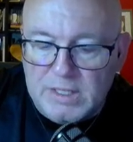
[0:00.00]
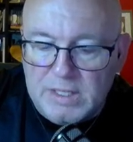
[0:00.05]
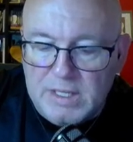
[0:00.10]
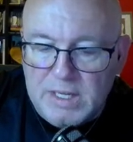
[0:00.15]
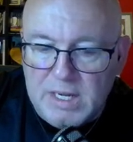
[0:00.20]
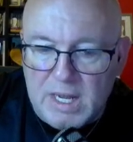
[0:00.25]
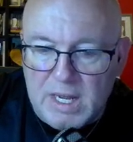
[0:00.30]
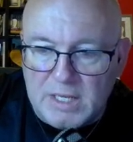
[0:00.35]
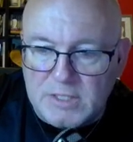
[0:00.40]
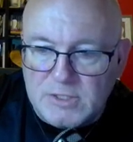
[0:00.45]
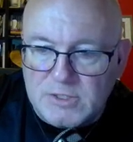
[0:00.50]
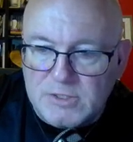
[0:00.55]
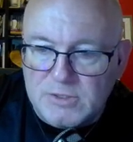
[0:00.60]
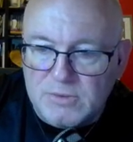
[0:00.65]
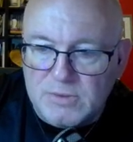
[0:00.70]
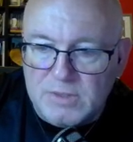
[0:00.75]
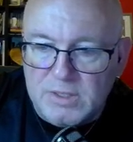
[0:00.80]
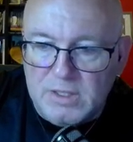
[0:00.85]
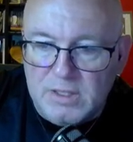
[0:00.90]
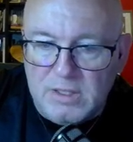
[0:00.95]
not
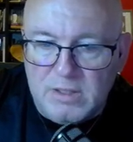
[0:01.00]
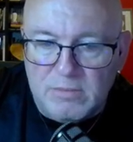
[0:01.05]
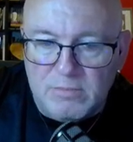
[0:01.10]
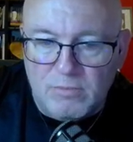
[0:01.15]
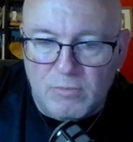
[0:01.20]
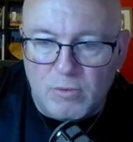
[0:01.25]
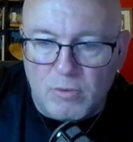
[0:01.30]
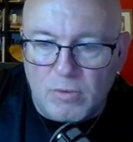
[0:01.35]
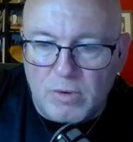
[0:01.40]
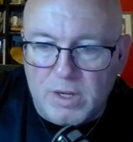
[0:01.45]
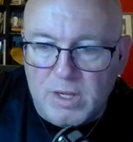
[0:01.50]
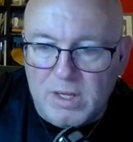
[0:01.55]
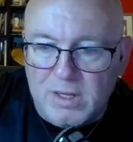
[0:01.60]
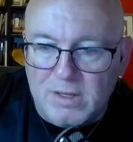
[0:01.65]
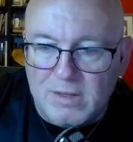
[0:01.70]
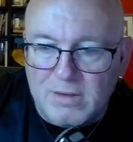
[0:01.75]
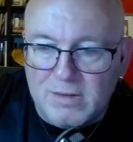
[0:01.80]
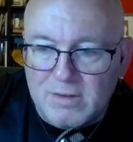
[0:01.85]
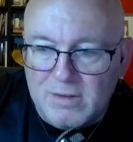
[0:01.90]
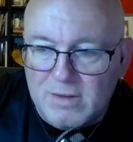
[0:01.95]
do the
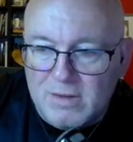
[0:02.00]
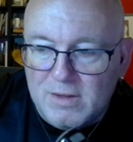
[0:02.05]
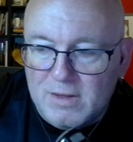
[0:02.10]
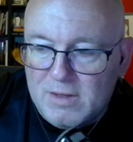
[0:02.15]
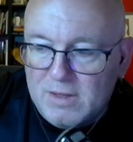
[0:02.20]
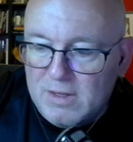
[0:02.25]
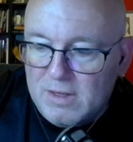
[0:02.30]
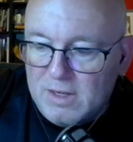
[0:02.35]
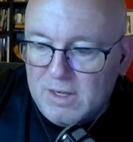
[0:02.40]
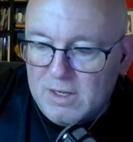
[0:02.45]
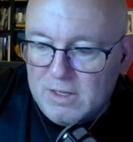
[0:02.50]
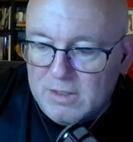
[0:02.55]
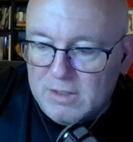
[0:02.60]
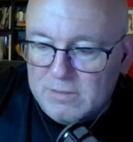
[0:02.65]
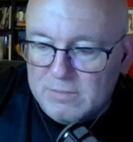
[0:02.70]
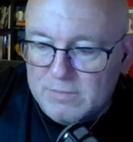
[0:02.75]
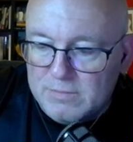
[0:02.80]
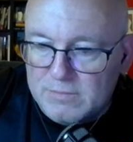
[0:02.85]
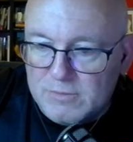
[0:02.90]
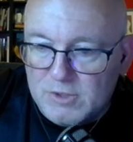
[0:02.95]
morning
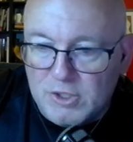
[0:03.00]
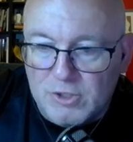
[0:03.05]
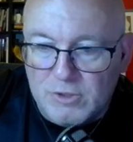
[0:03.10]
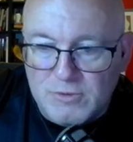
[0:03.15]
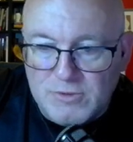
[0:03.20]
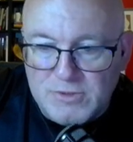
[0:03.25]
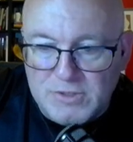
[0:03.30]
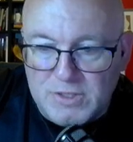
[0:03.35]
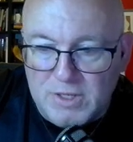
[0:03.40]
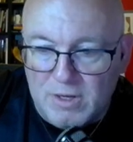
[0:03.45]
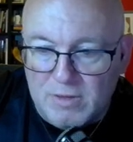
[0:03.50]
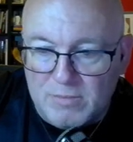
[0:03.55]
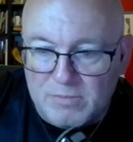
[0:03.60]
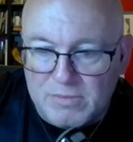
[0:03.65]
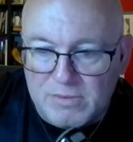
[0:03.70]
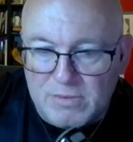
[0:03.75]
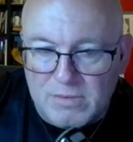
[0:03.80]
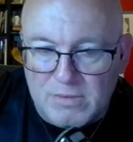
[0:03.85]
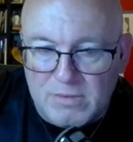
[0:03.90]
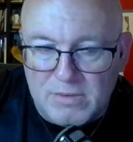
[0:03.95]
news
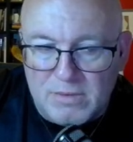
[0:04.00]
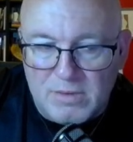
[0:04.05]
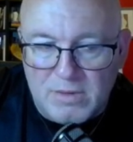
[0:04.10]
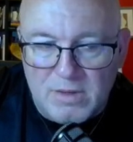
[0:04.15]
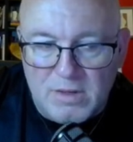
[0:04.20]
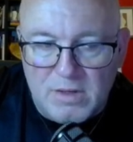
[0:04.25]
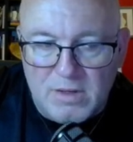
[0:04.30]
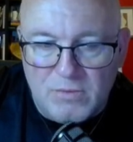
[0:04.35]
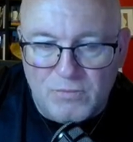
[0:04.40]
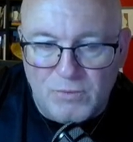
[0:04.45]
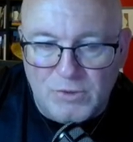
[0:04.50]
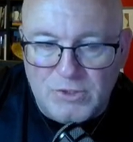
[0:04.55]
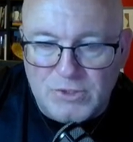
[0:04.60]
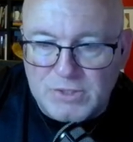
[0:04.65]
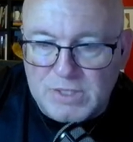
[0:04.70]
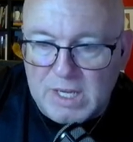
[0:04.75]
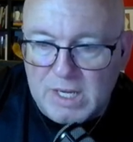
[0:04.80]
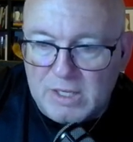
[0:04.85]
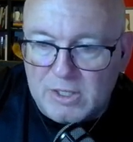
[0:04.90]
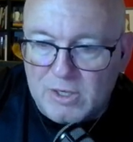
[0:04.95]
dump, if we
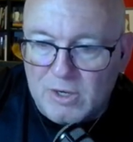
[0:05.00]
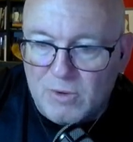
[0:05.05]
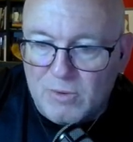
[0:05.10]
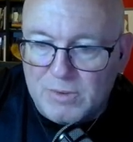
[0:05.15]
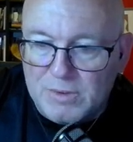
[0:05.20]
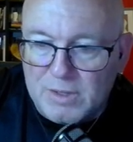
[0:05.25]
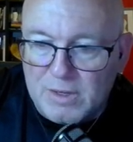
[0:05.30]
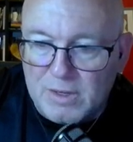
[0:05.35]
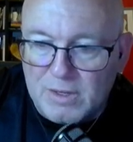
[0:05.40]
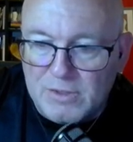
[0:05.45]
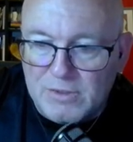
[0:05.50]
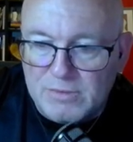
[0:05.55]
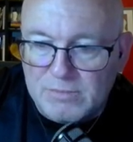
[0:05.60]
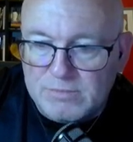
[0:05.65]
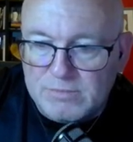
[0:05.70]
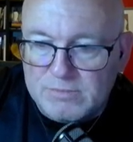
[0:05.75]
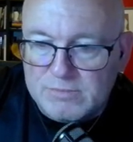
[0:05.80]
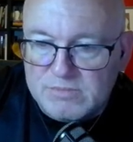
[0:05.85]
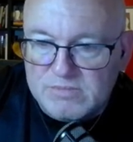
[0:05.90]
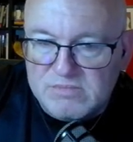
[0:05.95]
just kind of go in there and
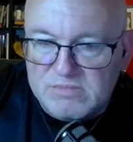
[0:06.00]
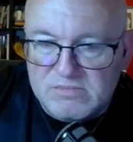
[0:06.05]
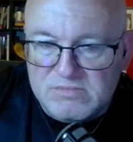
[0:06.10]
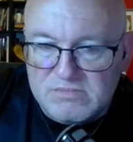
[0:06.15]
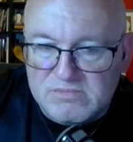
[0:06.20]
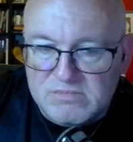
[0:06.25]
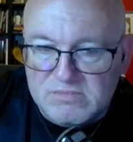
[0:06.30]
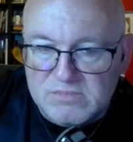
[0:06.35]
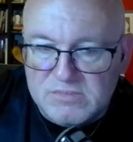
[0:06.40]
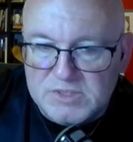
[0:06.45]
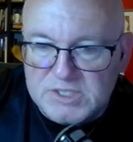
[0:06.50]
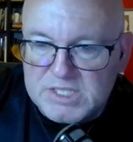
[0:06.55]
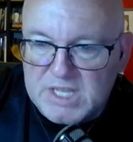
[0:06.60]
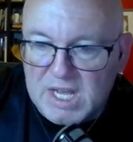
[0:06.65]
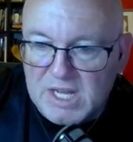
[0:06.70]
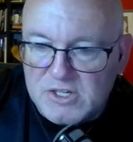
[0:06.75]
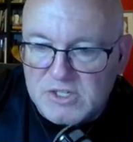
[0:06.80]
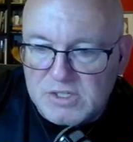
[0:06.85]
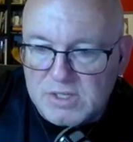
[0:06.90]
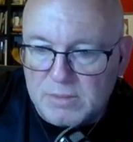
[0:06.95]

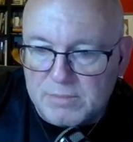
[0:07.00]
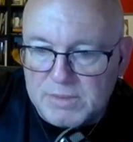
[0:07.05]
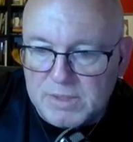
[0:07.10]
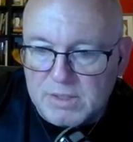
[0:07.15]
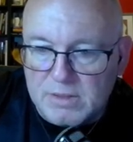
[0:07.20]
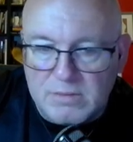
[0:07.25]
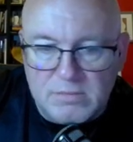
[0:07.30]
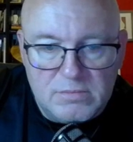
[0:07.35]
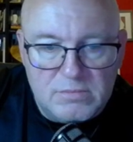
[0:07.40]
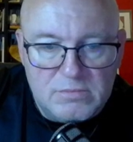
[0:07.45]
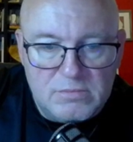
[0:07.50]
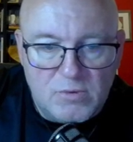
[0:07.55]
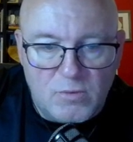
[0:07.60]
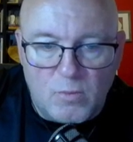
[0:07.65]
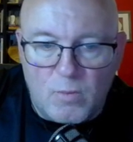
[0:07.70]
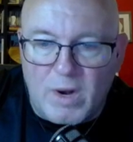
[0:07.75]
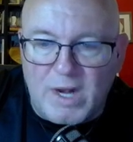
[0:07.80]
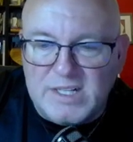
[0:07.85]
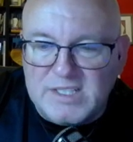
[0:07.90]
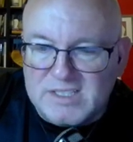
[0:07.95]
sketch something,
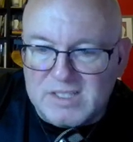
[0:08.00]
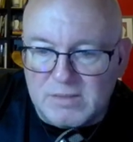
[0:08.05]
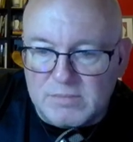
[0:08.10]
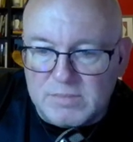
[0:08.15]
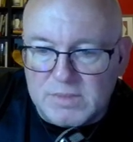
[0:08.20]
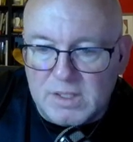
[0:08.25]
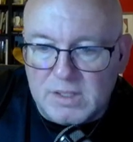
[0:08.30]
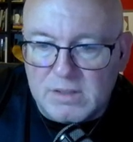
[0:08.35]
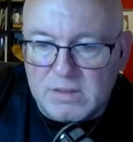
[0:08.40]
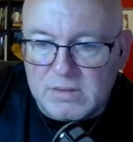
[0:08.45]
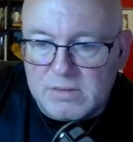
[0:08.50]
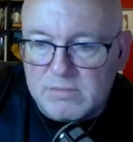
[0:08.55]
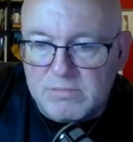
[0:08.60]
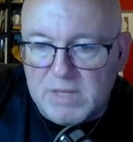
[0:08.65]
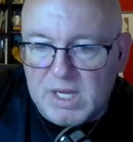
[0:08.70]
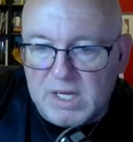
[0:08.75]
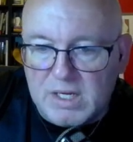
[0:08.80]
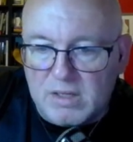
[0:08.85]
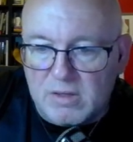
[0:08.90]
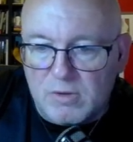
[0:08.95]
write something,
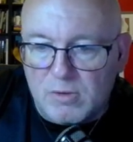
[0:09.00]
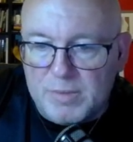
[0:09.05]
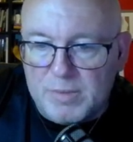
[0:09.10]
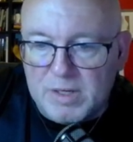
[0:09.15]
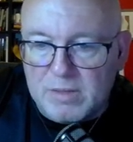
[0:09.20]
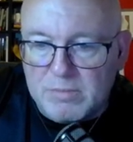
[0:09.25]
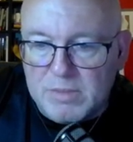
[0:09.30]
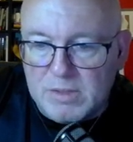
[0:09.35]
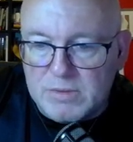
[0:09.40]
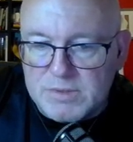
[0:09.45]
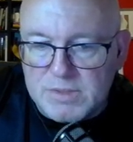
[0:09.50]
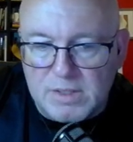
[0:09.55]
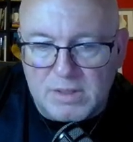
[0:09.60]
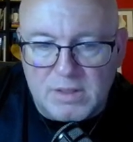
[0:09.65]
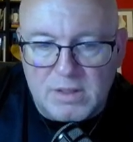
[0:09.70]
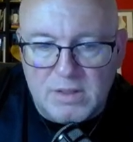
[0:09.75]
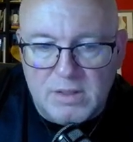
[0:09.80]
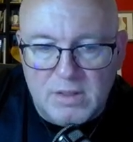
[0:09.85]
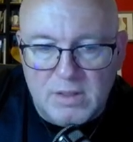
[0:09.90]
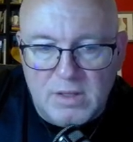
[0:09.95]
make a little bit of
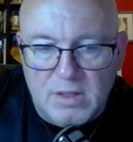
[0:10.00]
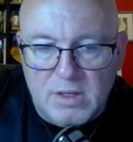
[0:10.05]
music,